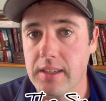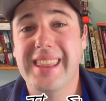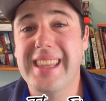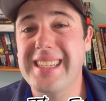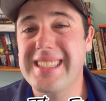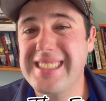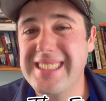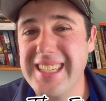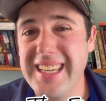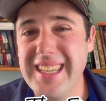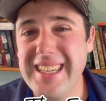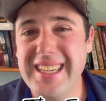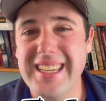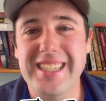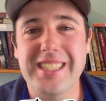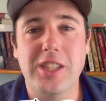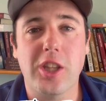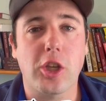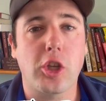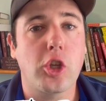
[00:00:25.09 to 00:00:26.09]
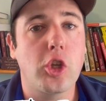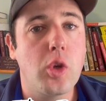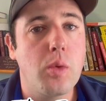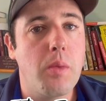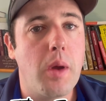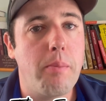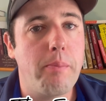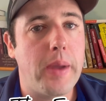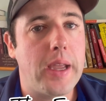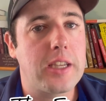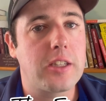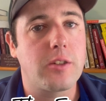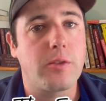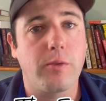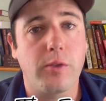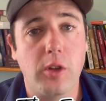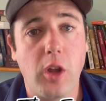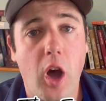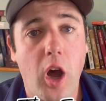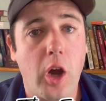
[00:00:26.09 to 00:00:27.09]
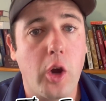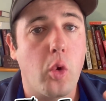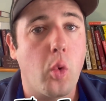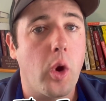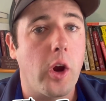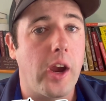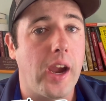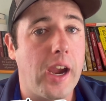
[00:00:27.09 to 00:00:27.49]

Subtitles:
The sin is the human-based flaw or